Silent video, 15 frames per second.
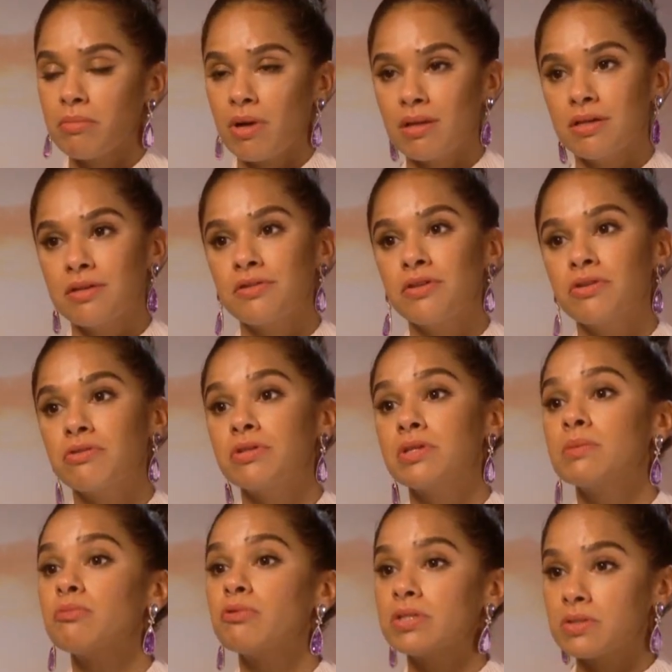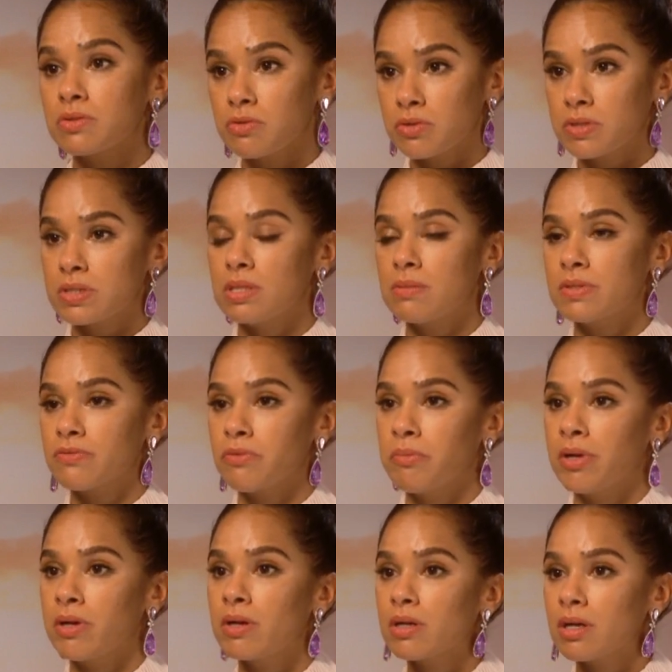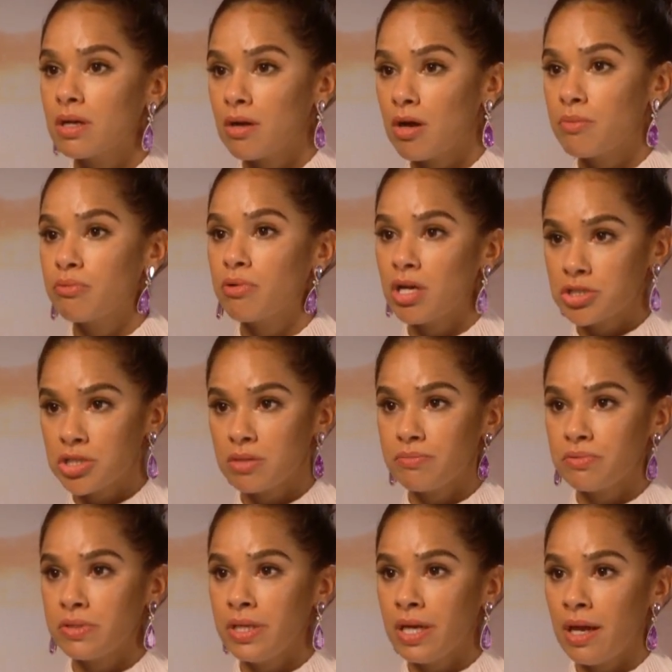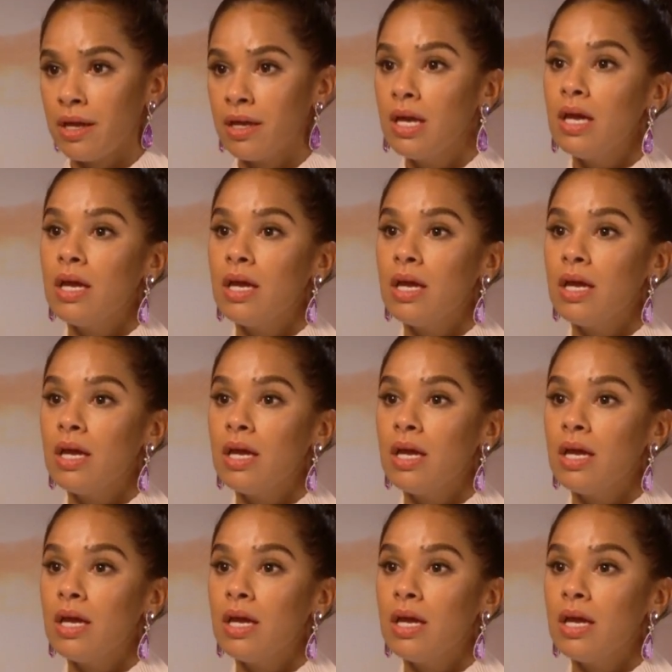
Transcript: Ballet Theatre and the Boys and Girls Clubs of America called Project Plie,